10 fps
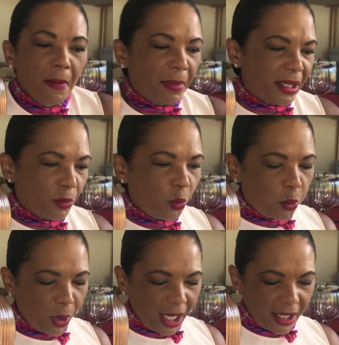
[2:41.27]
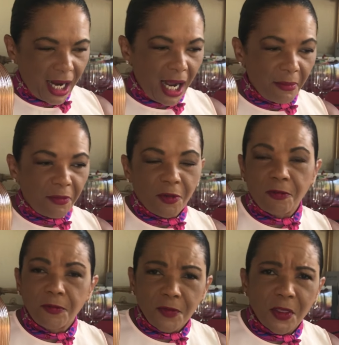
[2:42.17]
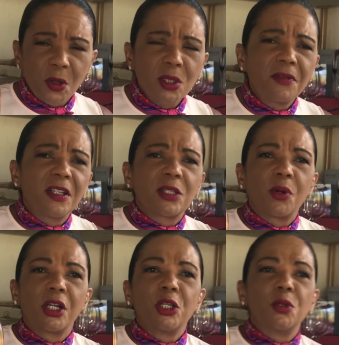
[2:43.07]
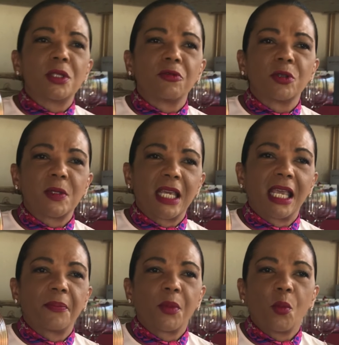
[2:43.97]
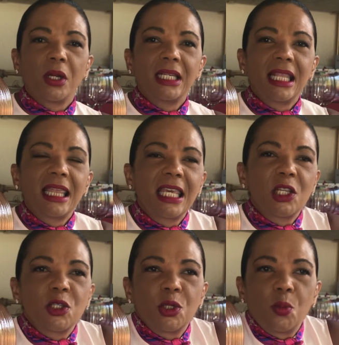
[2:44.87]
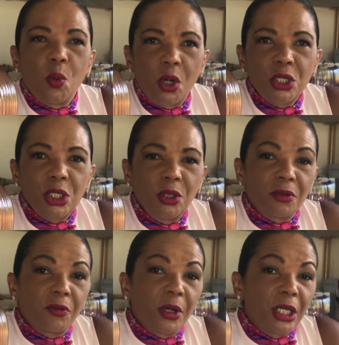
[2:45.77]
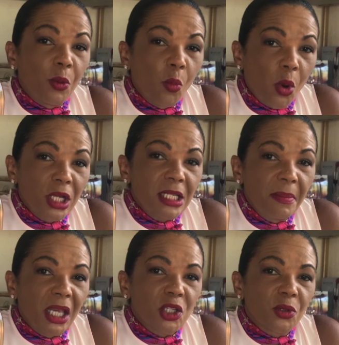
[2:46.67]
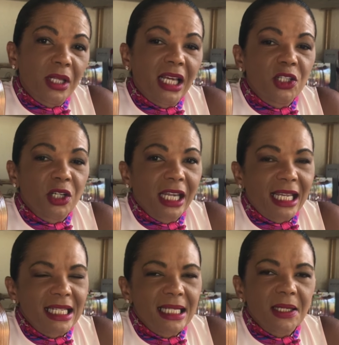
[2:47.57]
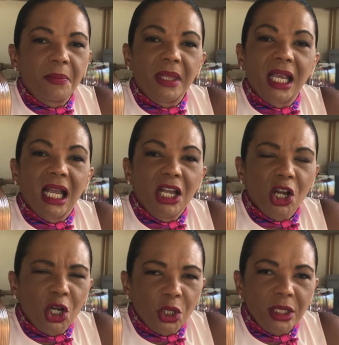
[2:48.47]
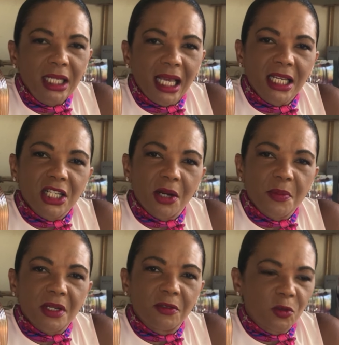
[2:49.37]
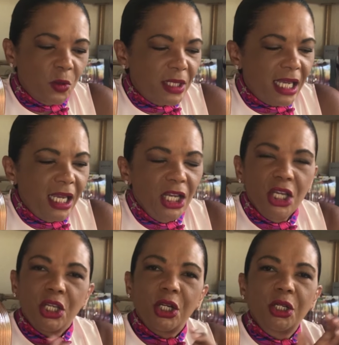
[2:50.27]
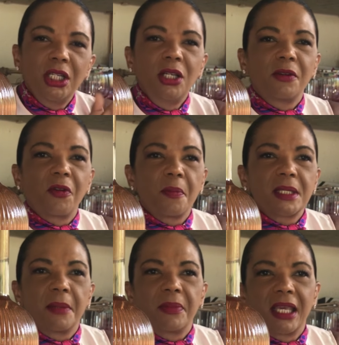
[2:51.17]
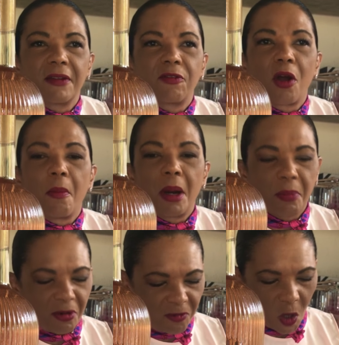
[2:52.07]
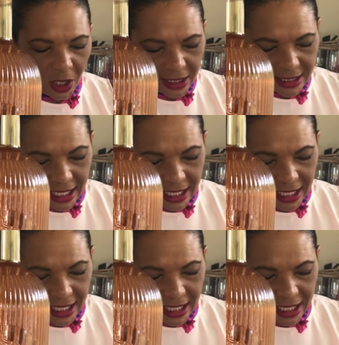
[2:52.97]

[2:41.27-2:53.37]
But where for those of us who are new to rosé, one of the things you want to look for, and you want to make sure that you're getting something good in terms of a rosé, you're going to look from something from Provence.